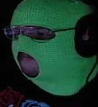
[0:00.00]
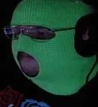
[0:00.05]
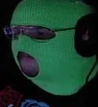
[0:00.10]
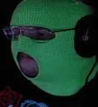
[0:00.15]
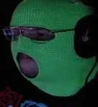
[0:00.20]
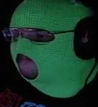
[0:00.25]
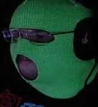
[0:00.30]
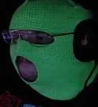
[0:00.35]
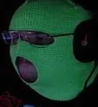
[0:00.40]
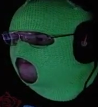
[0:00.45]
him.
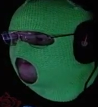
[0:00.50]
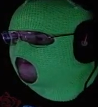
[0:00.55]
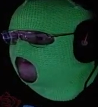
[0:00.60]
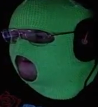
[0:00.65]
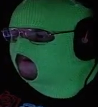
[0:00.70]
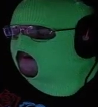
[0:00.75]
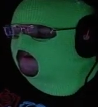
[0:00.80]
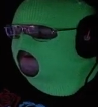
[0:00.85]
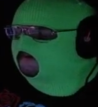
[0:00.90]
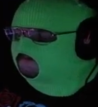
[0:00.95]

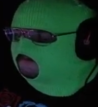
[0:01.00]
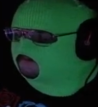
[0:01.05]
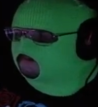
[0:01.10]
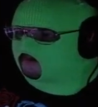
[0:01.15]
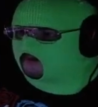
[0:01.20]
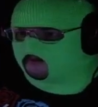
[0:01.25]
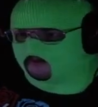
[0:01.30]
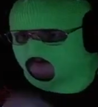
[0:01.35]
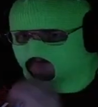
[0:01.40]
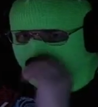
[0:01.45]
he was
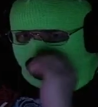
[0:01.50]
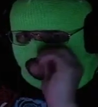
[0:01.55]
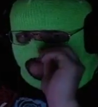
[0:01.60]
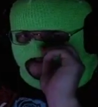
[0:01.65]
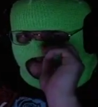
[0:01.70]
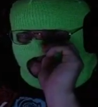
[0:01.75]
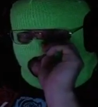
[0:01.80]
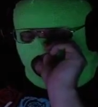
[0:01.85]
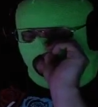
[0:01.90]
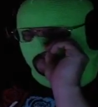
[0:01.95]
born to be a
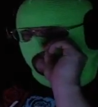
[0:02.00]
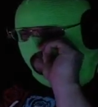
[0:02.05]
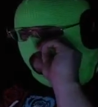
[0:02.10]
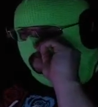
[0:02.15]
cop.